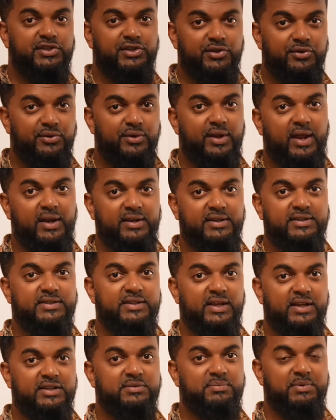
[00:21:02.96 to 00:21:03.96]
in the United
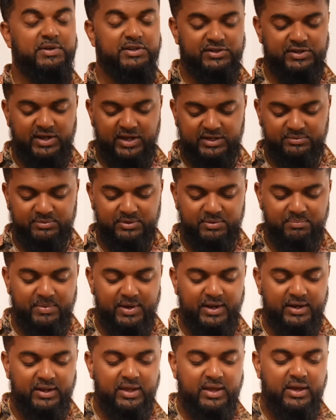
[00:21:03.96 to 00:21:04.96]
States, me and Jasmine.
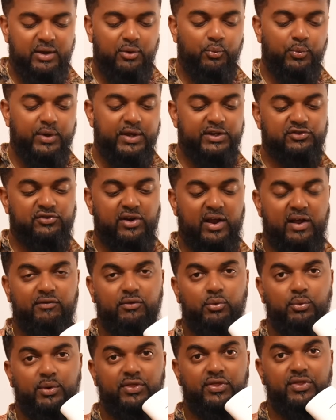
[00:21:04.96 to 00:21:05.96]
But we
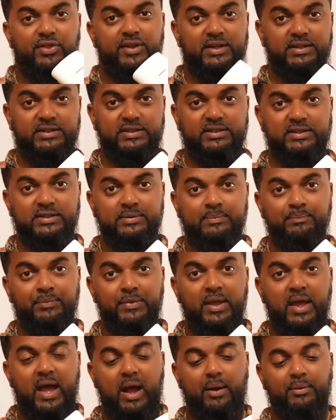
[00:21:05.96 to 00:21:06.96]
travel with this.
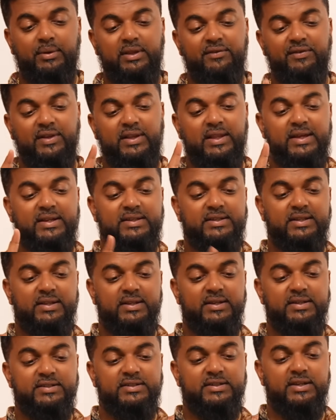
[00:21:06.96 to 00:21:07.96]
I will leave a link to
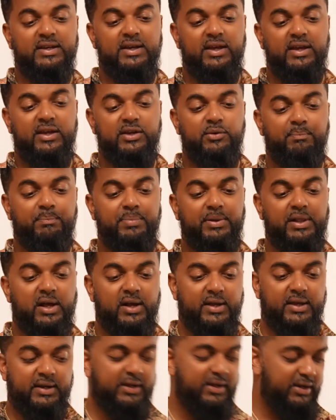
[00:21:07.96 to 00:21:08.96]
this. You
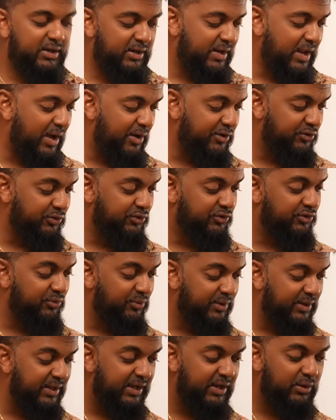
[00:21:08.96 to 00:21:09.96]
plug it in. Now you do
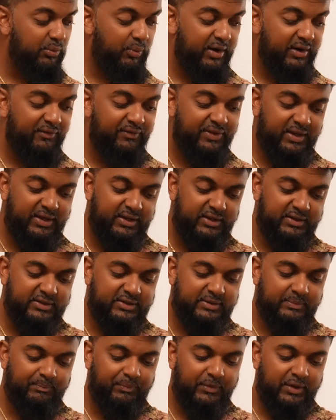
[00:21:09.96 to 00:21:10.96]
need one of
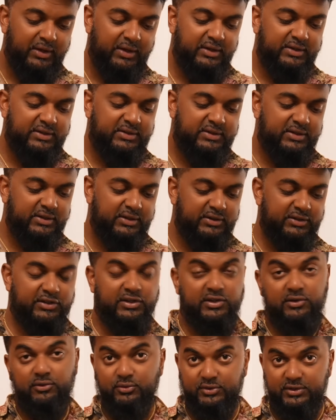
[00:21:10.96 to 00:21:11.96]
these to
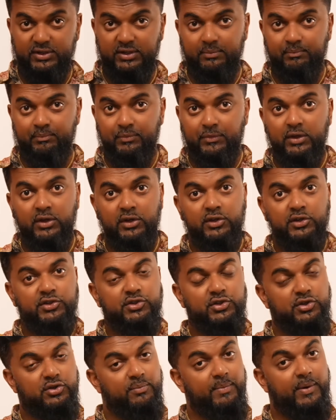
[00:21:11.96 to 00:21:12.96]
use it.
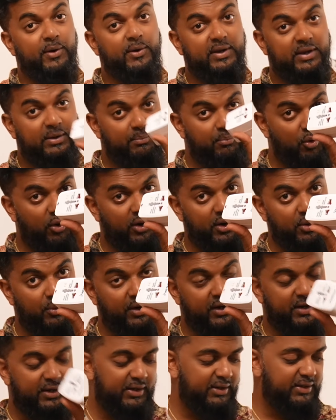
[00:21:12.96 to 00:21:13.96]
So you may need more than
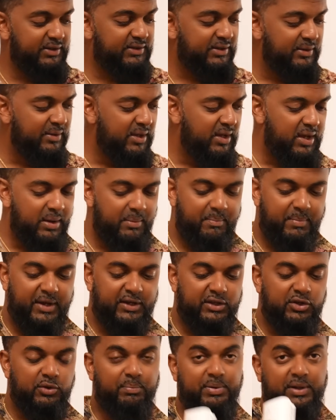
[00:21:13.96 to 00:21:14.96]
one of these.
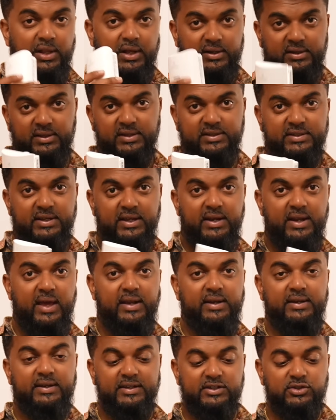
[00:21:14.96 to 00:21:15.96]
But you plug this in,
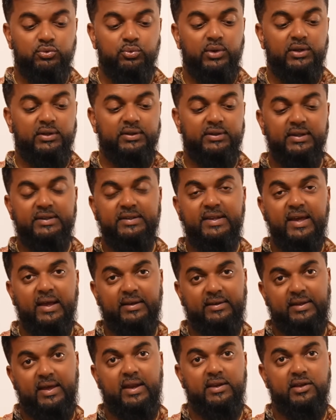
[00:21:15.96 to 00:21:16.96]
and this will
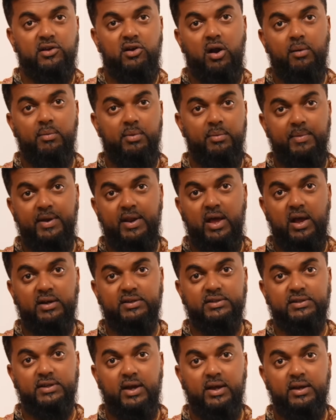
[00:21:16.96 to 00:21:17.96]
detect any carbon
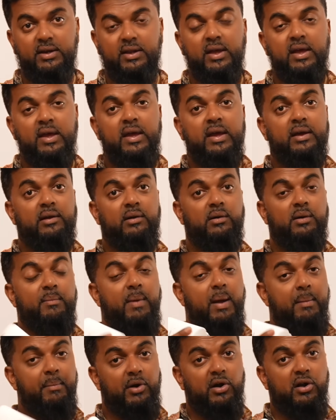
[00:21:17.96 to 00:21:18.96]
monoxide. And
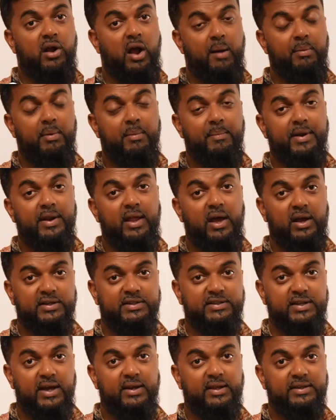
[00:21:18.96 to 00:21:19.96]
remember, carbon
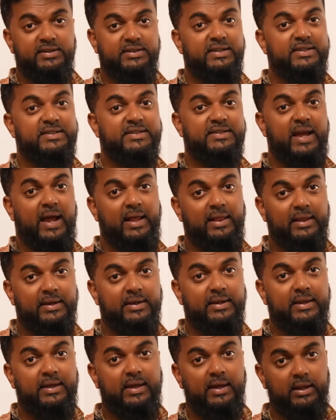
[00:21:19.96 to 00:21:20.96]
monoxide is a
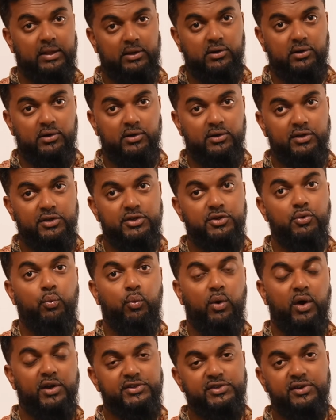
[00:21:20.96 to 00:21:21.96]
silent killer. You
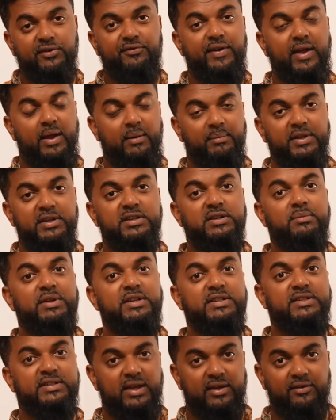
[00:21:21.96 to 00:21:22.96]
want your family to be
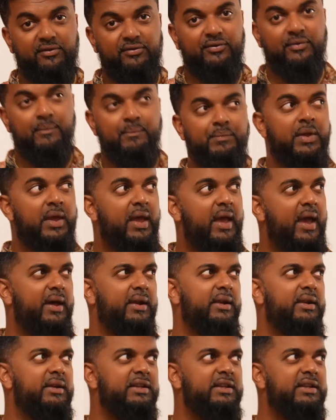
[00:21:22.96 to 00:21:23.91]
safe. And in